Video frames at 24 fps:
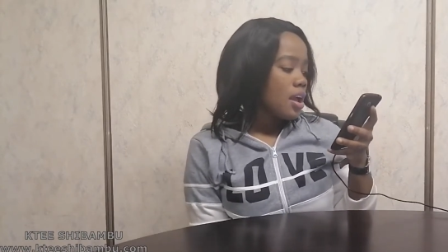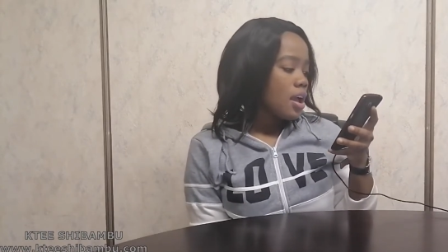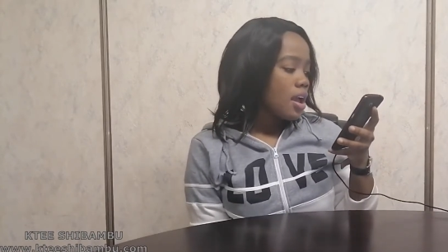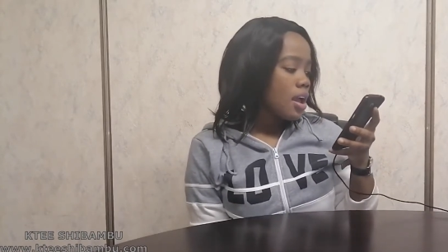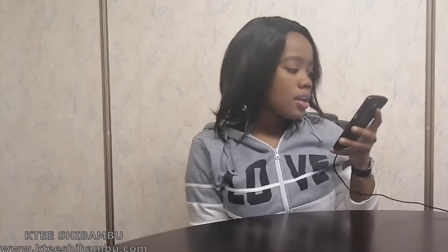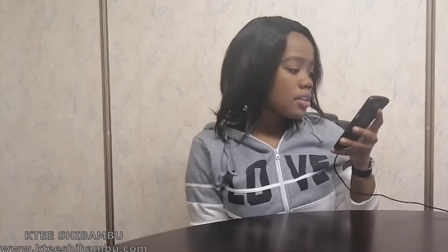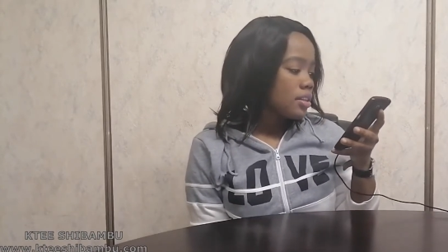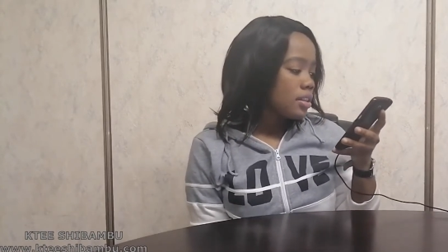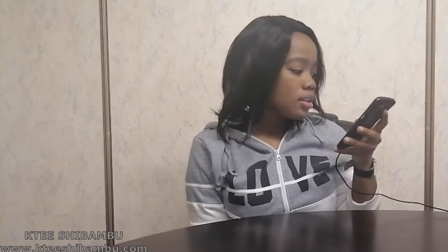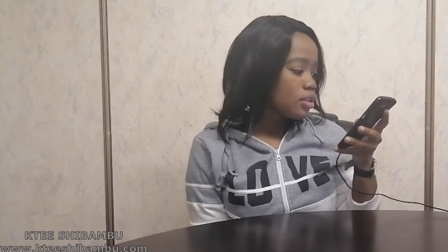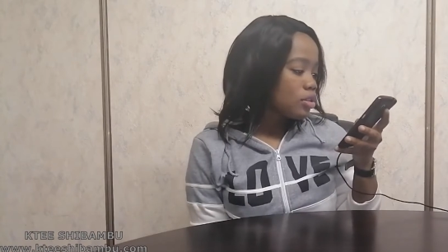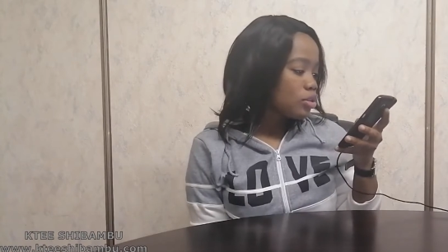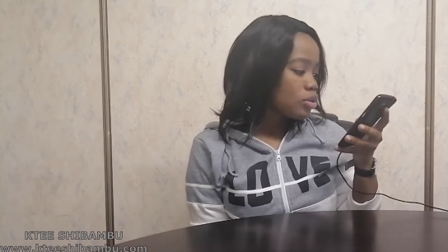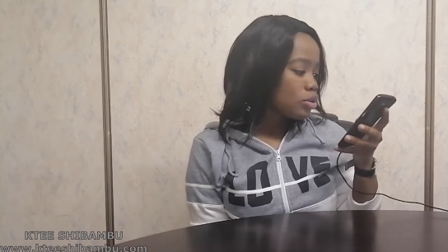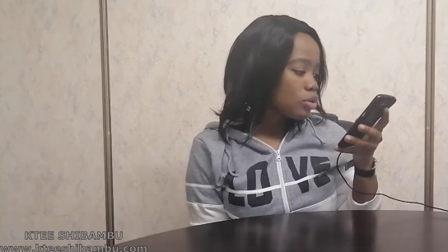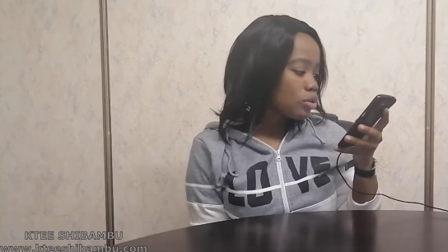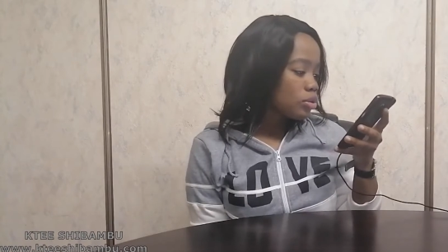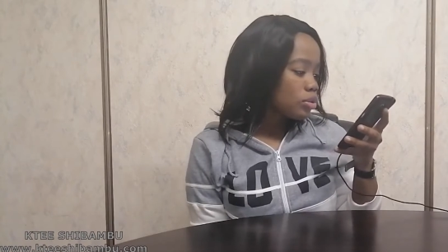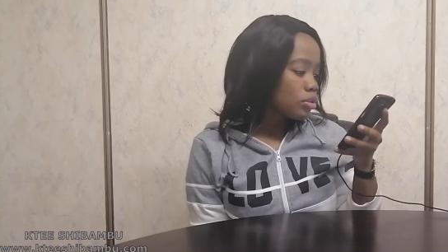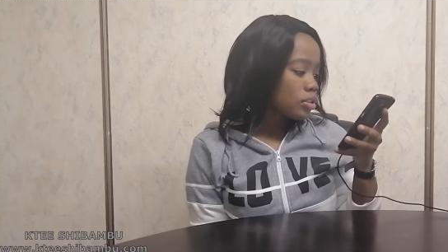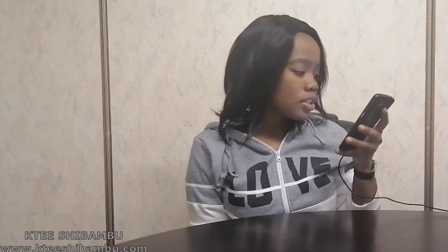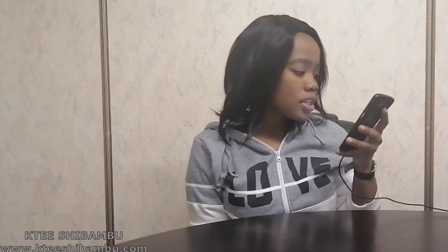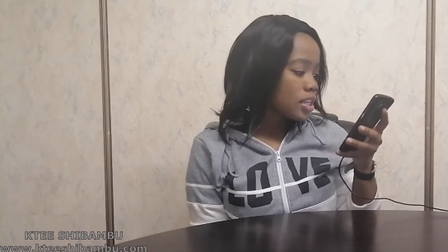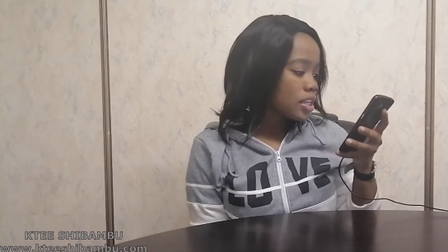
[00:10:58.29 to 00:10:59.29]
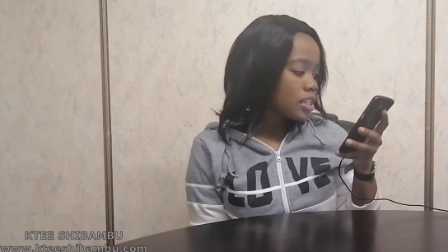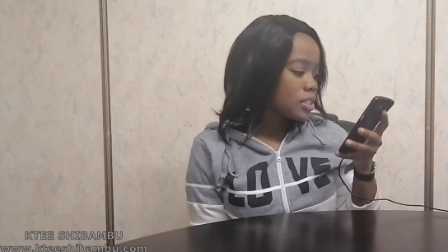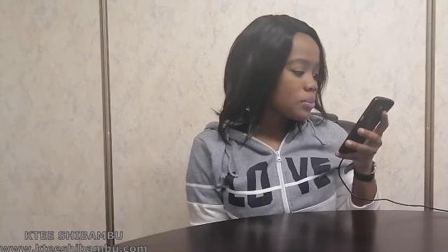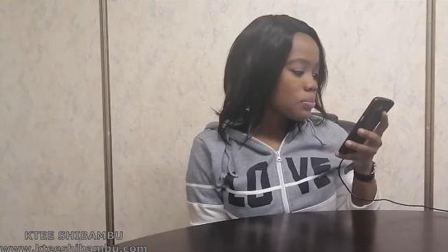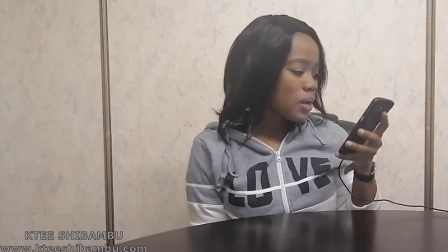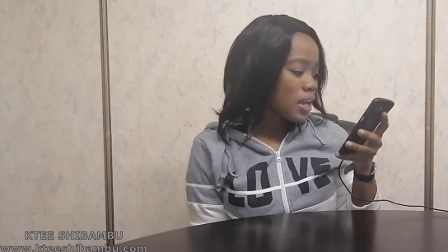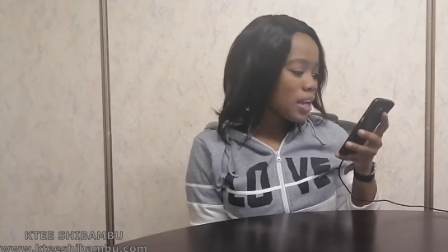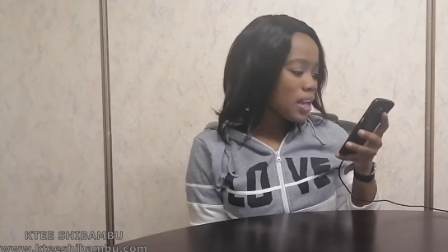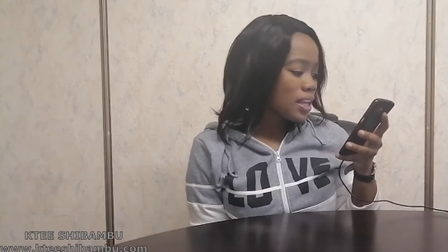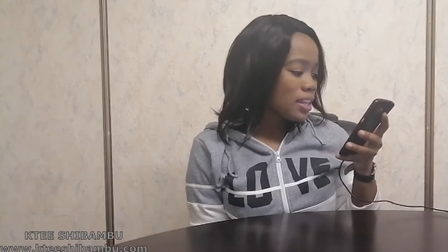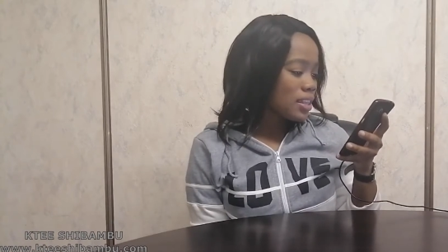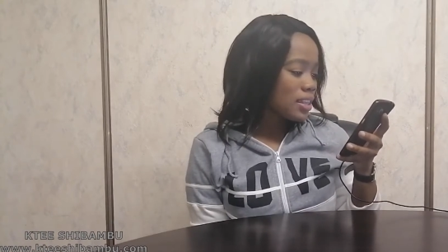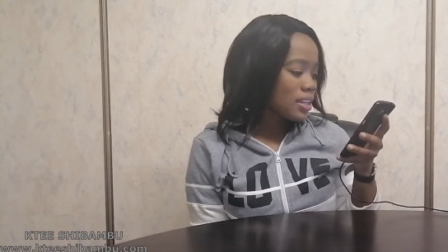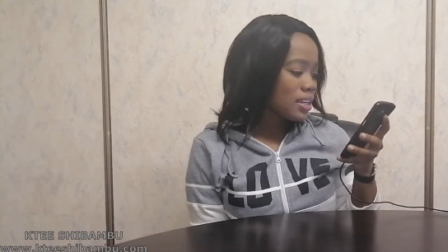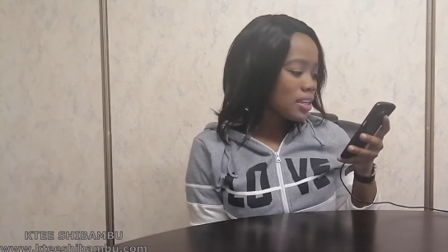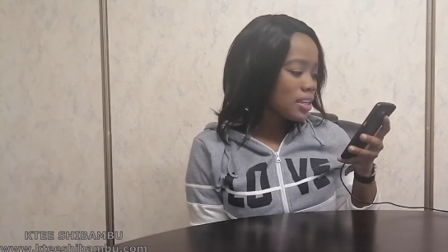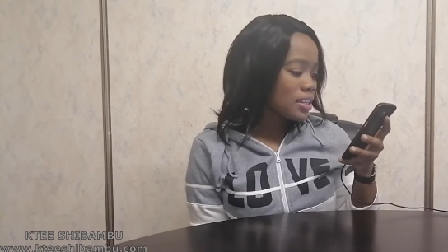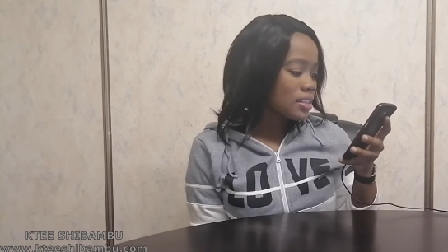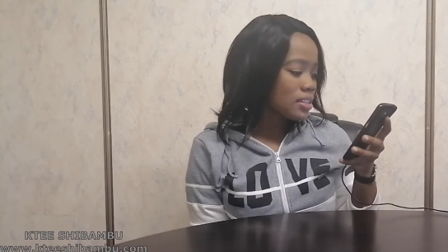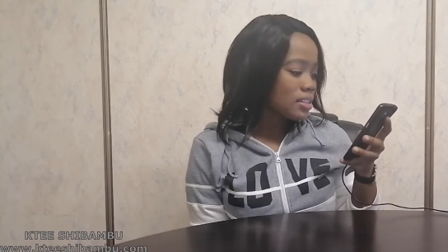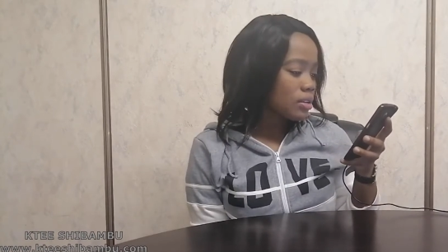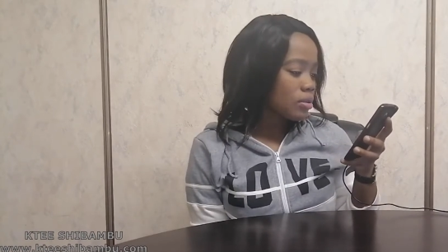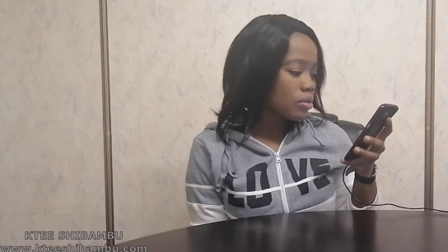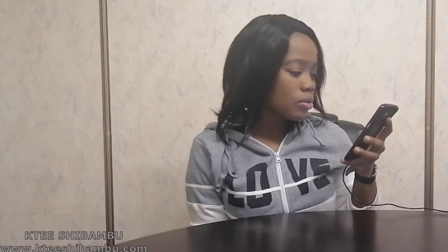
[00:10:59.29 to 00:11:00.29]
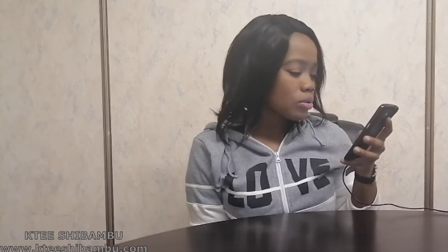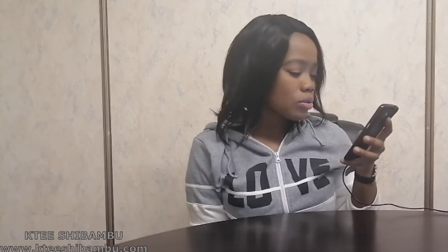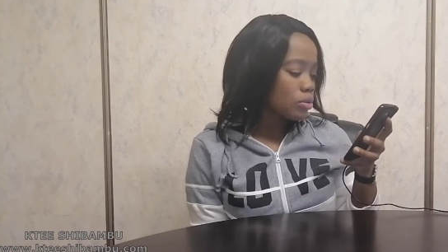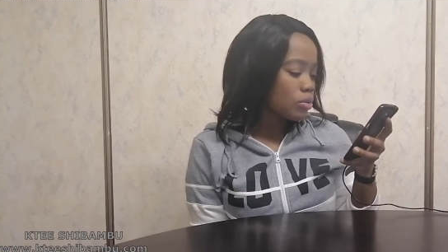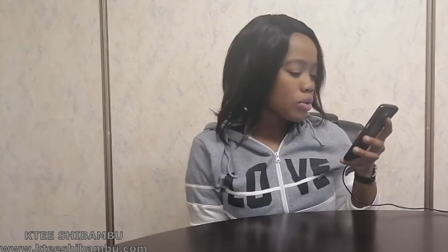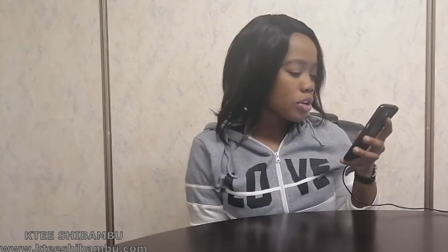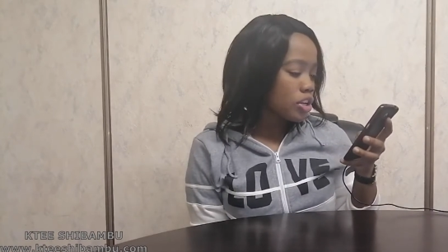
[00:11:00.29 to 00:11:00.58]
And then Dudu says, but I think it's a good